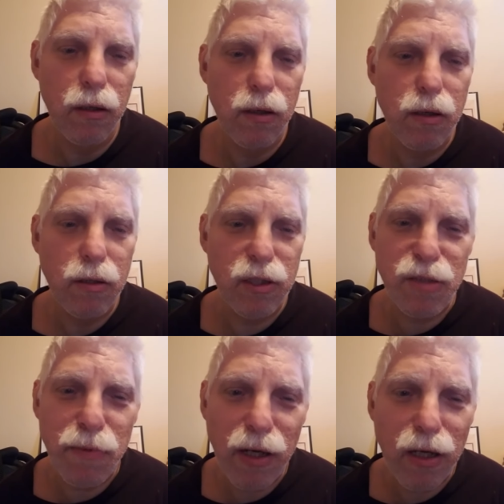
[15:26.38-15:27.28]
Just
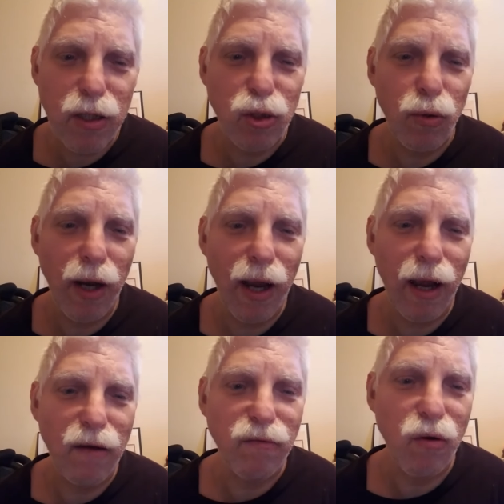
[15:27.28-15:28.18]
because you
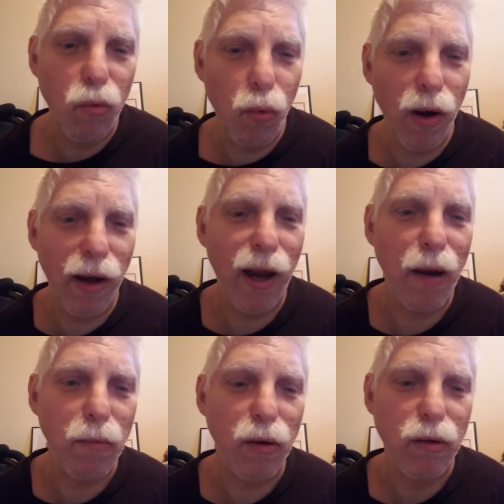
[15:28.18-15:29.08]
have one
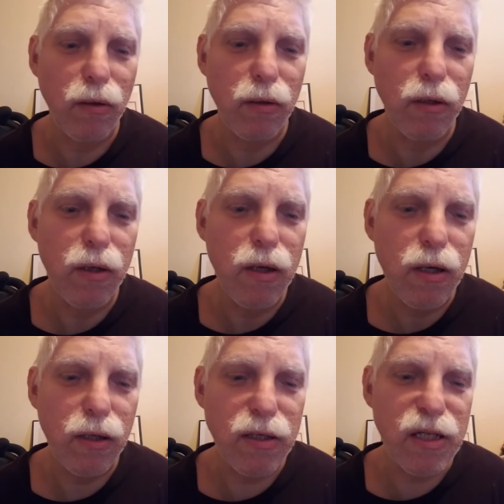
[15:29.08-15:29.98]
hammer
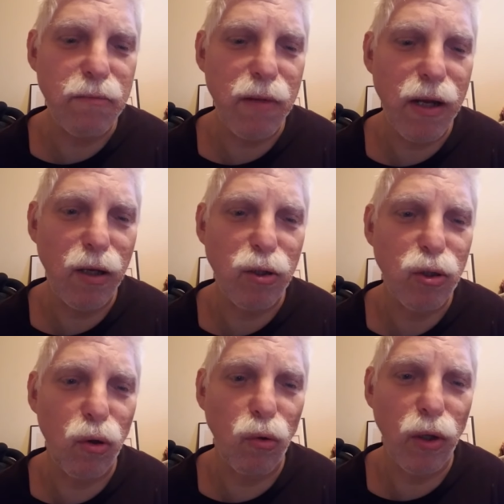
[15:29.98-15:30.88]
doesn't mean you should
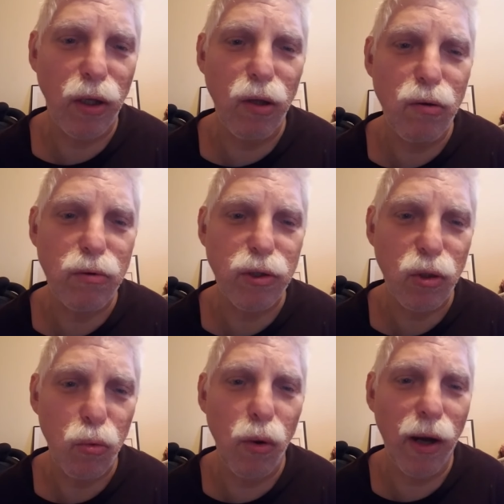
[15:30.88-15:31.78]
only use
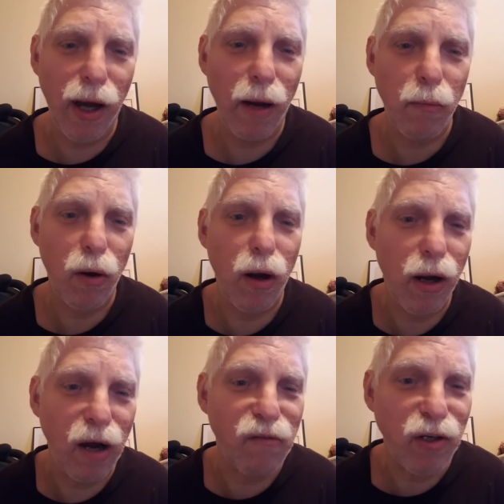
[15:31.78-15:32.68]
one hammer on
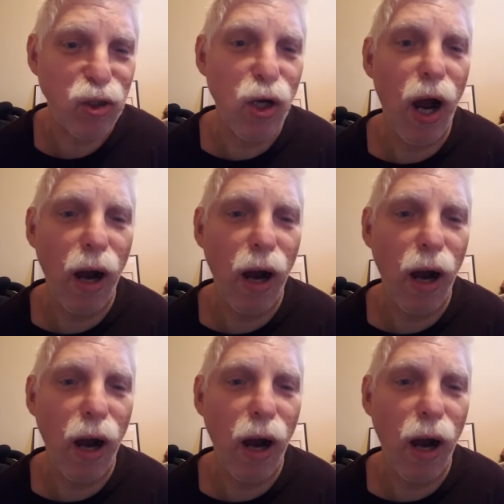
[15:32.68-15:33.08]
every job.